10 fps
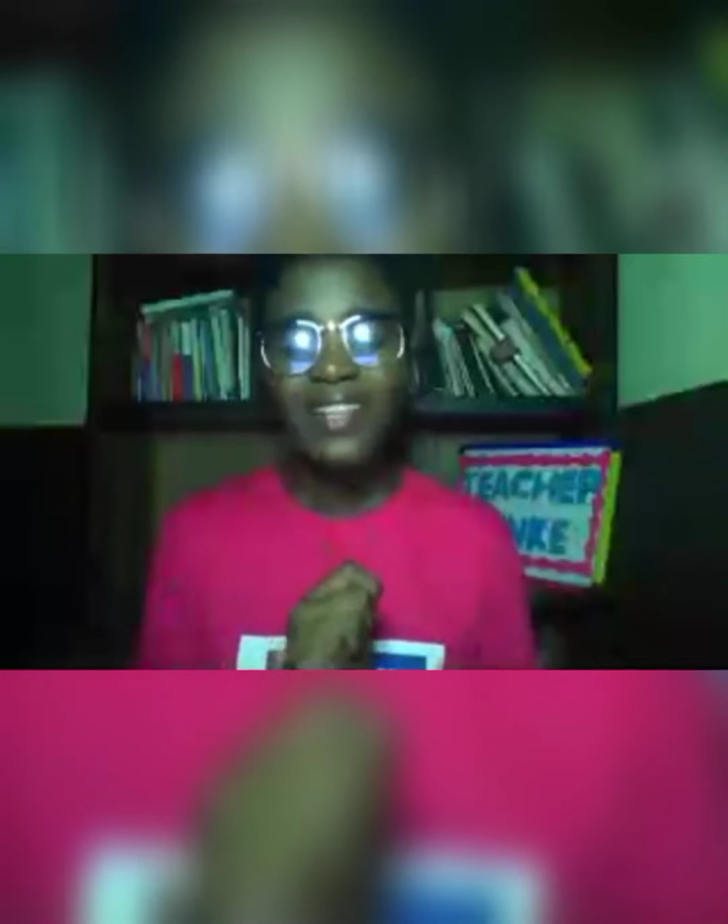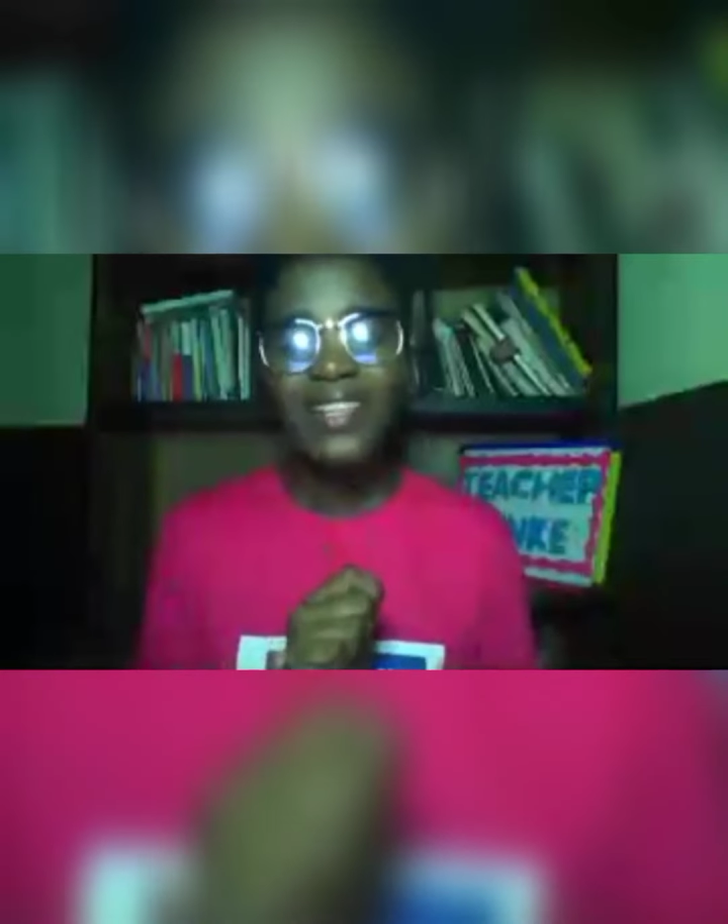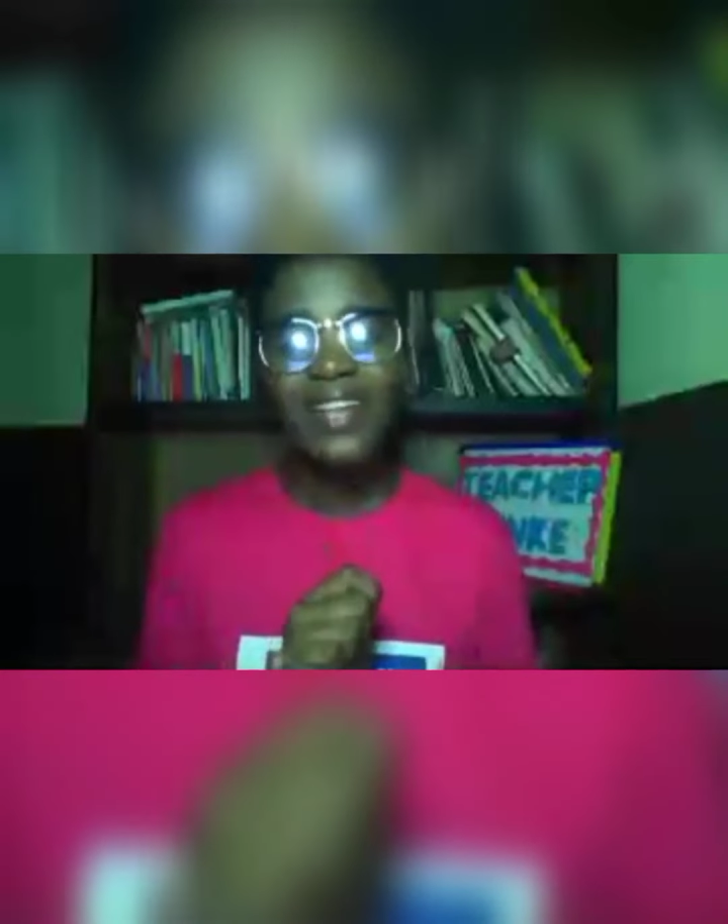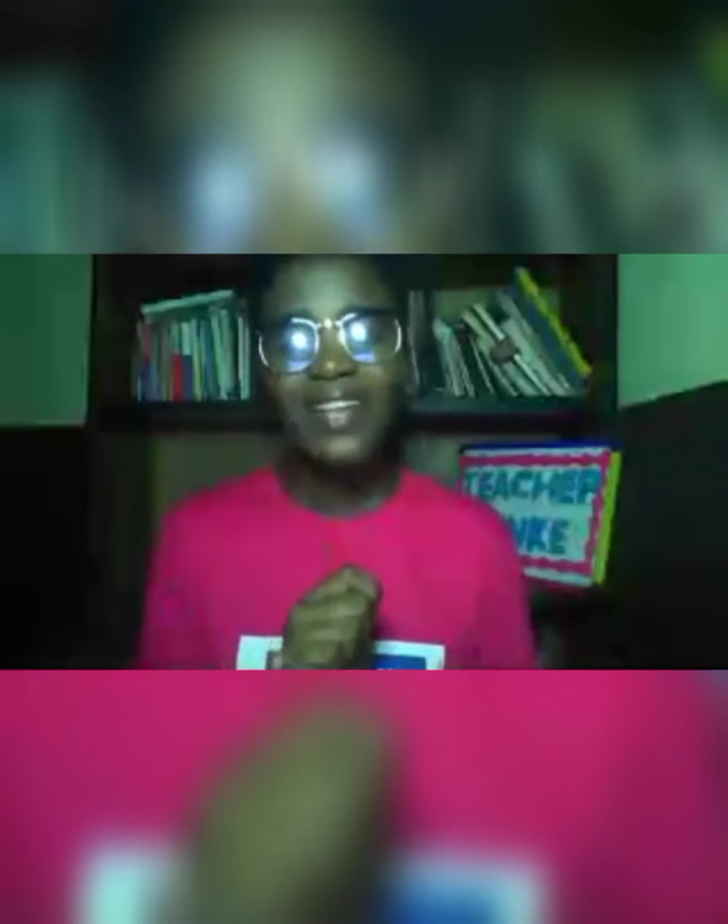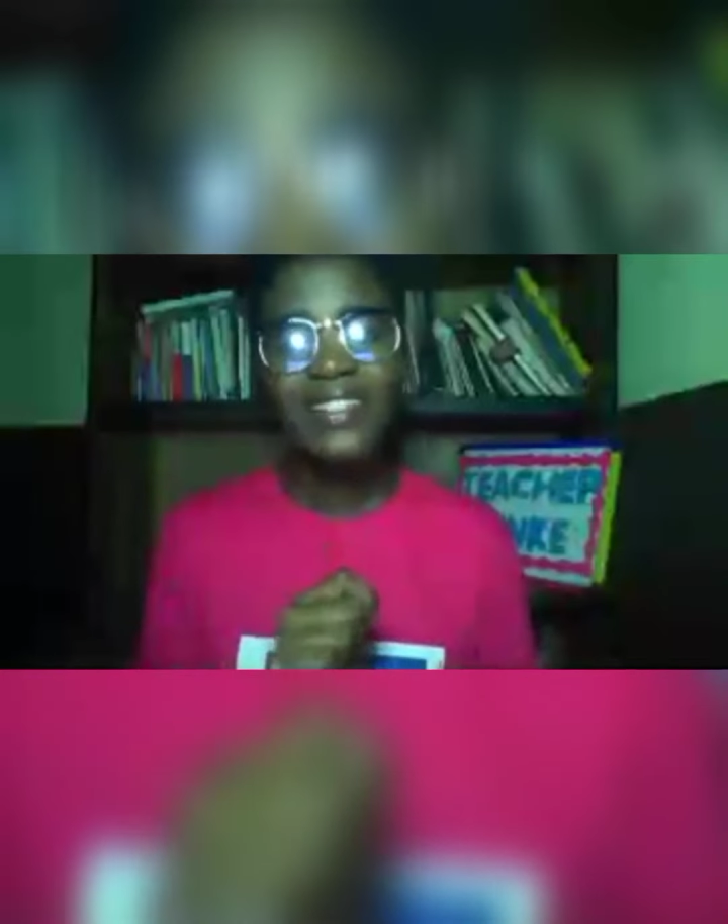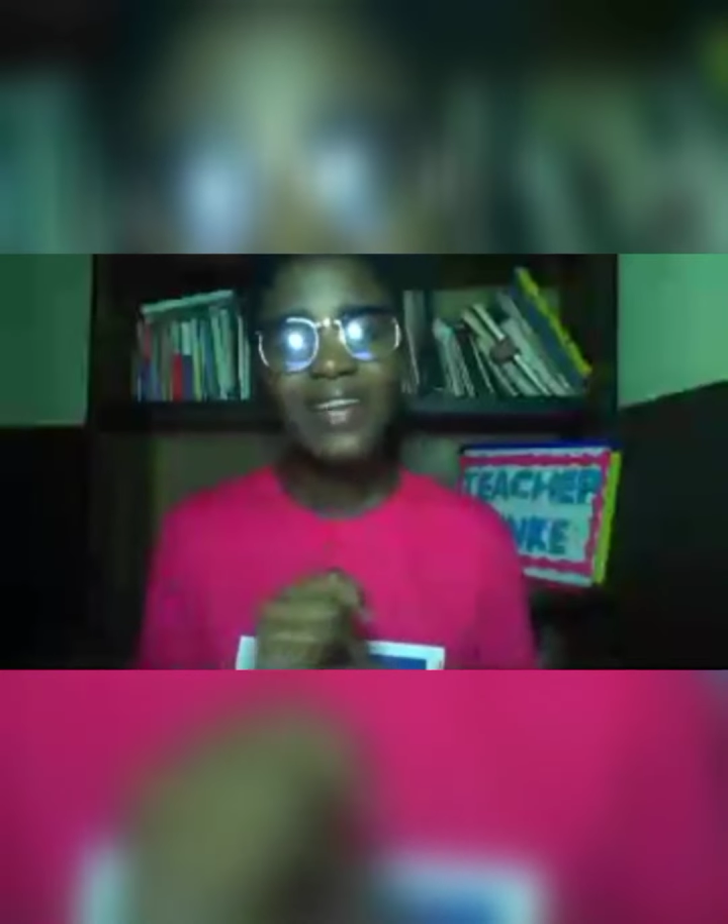That's the